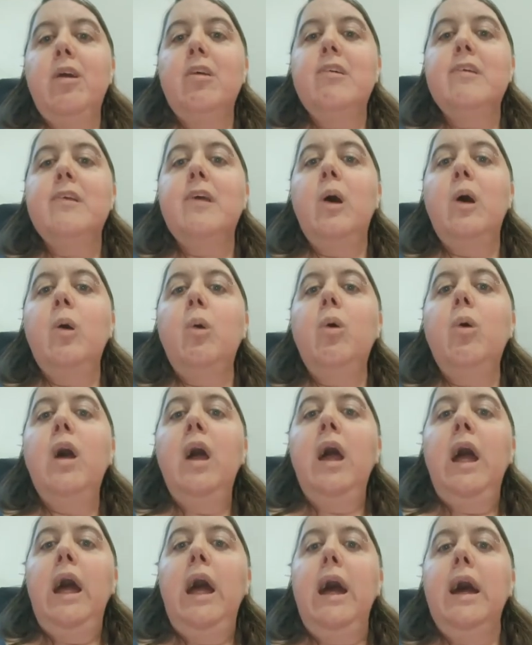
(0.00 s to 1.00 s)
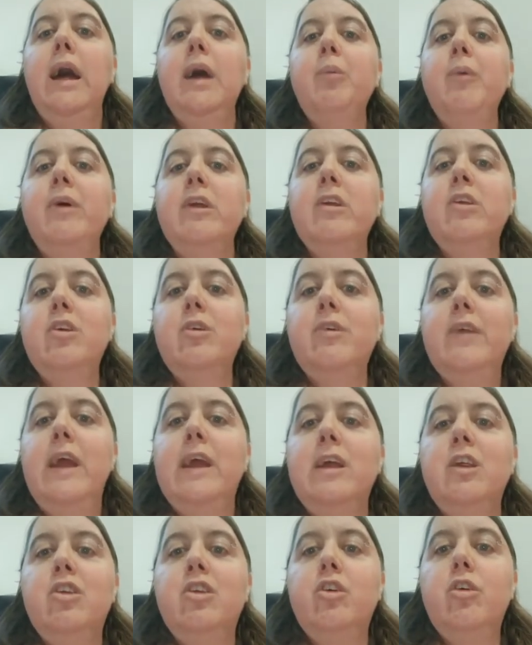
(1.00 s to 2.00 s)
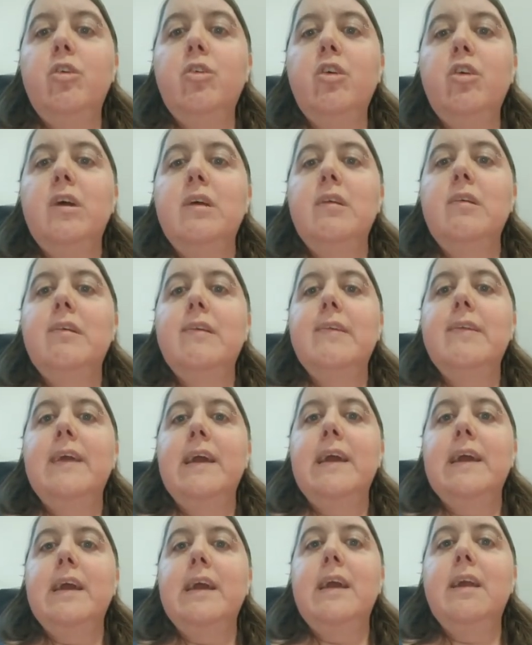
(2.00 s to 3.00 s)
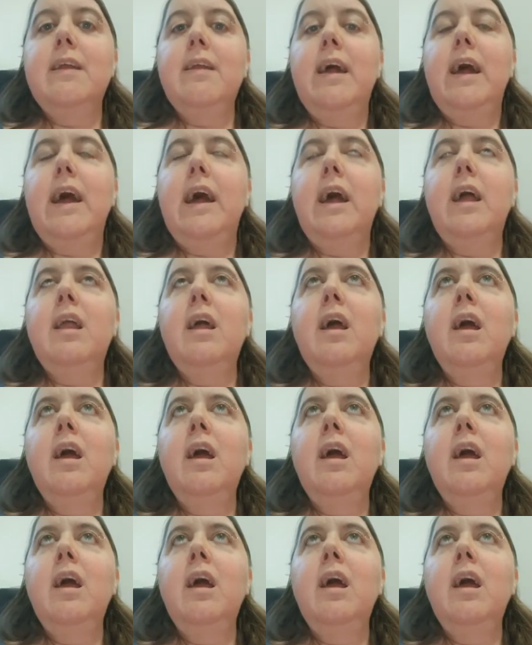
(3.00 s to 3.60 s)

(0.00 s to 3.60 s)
So I went to Dayton Children's thinking that,